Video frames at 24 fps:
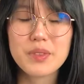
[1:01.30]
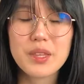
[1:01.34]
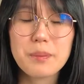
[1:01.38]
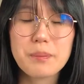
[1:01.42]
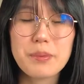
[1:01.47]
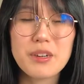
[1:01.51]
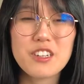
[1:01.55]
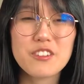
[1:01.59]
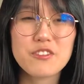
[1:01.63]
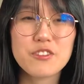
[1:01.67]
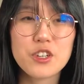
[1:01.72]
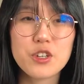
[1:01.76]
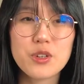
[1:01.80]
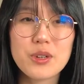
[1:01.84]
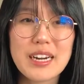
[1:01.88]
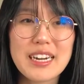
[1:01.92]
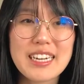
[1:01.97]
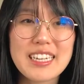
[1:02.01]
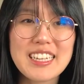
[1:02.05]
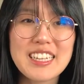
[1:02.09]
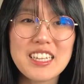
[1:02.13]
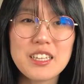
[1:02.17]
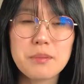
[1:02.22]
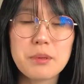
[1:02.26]
But for
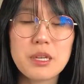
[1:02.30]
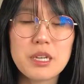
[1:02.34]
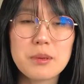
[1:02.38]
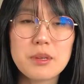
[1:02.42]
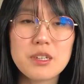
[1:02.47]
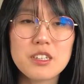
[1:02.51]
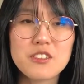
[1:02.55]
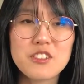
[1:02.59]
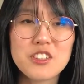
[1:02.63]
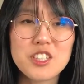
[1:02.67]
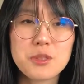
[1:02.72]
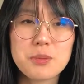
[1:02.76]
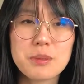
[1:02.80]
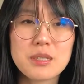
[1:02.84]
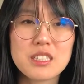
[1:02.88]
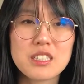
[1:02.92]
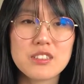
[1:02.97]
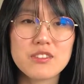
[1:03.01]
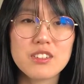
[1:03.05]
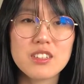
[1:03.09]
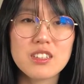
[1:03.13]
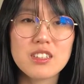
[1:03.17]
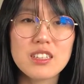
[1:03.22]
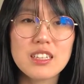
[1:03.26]
Cracking the PM Interview
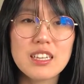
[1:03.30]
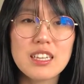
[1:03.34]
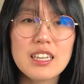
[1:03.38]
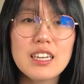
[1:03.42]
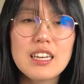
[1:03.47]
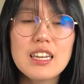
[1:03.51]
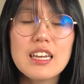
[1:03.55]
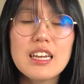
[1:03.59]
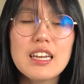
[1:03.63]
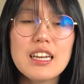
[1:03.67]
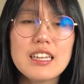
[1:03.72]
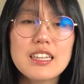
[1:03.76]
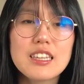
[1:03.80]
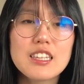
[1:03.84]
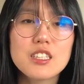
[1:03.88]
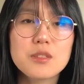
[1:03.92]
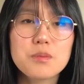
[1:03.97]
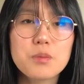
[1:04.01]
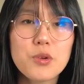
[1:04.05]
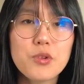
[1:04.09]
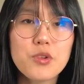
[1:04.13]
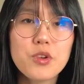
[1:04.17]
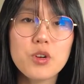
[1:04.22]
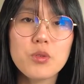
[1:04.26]
specifically, this
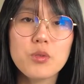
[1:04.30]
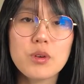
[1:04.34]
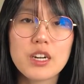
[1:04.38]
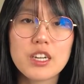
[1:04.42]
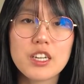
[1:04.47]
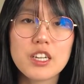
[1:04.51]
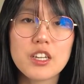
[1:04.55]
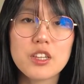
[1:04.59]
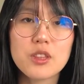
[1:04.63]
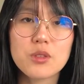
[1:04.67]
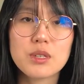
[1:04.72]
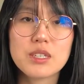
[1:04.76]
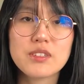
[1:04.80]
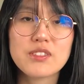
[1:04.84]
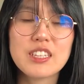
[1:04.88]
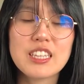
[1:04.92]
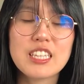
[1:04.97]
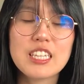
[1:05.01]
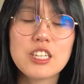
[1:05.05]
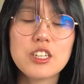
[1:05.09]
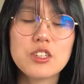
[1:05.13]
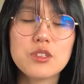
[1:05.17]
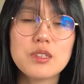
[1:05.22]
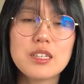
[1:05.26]
book will walk you through
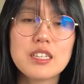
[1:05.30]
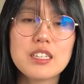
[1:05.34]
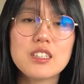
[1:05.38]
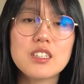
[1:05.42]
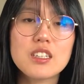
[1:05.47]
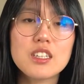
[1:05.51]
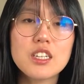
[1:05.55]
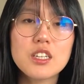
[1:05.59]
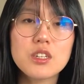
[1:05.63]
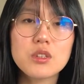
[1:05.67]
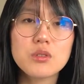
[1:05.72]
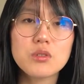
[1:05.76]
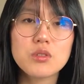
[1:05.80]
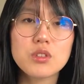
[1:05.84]
everything you need to know